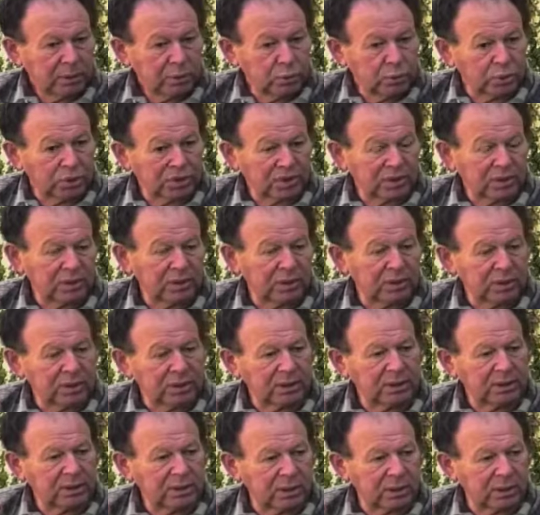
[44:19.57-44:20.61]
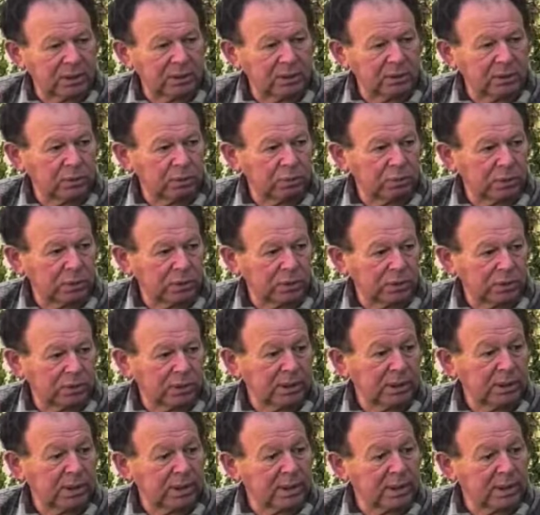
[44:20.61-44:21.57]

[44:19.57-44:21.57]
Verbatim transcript: to a certain extent, was